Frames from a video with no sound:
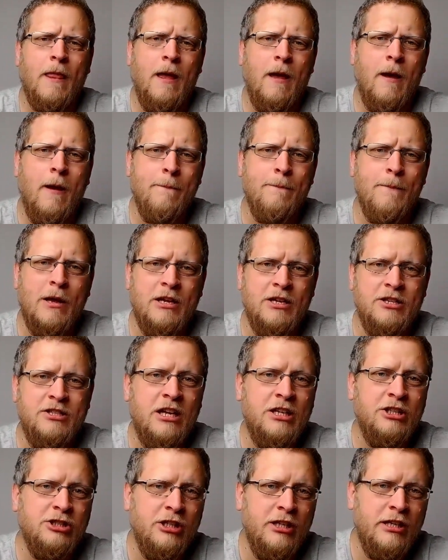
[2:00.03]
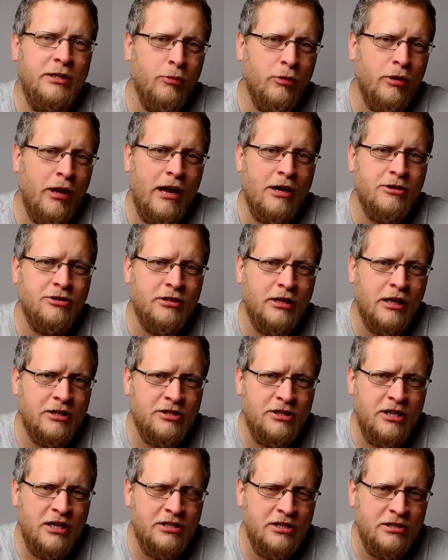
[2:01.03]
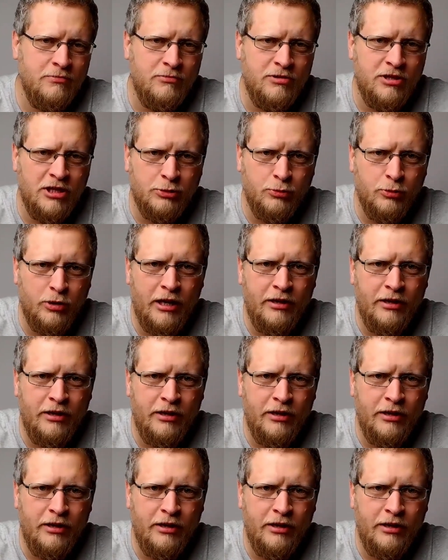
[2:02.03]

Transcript: And essentially what the Housing Act says in Section